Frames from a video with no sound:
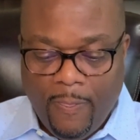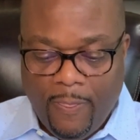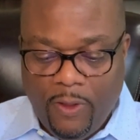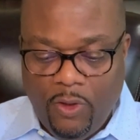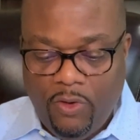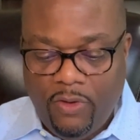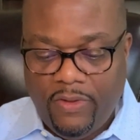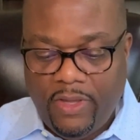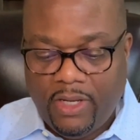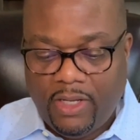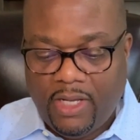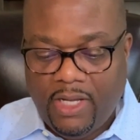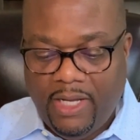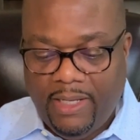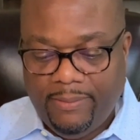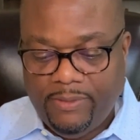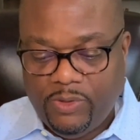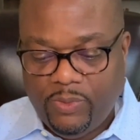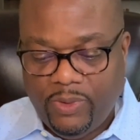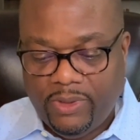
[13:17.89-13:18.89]
That
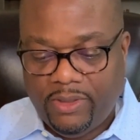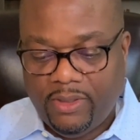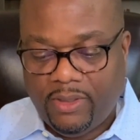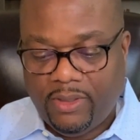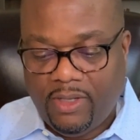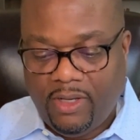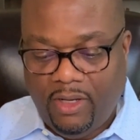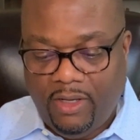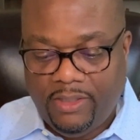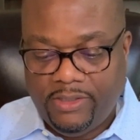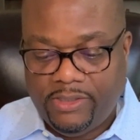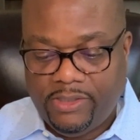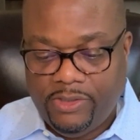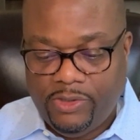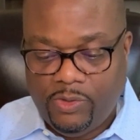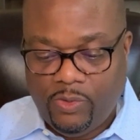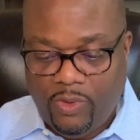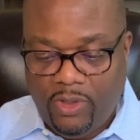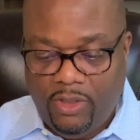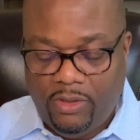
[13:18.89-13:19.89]
comes with a cost
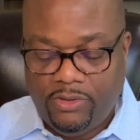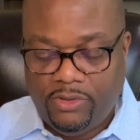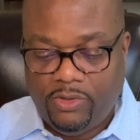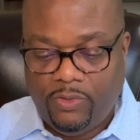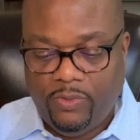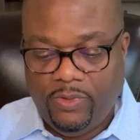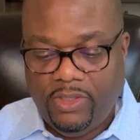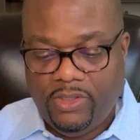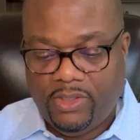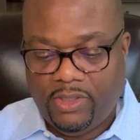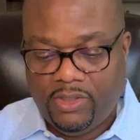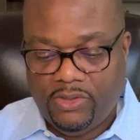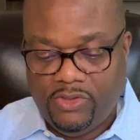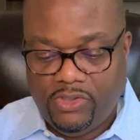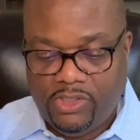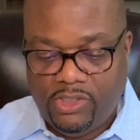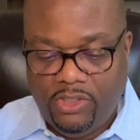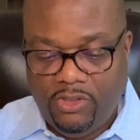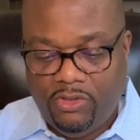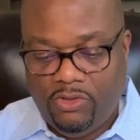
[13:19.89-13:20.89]
as well. So we need to
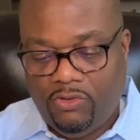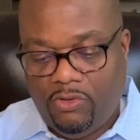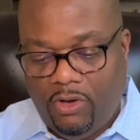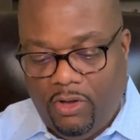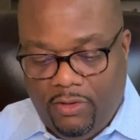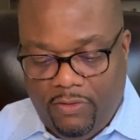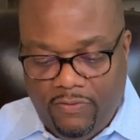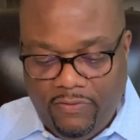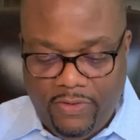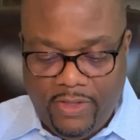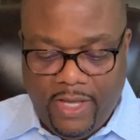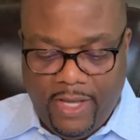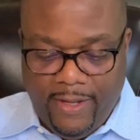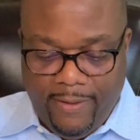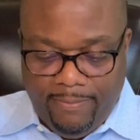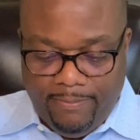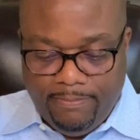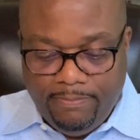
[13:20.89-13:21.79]
consider all of that.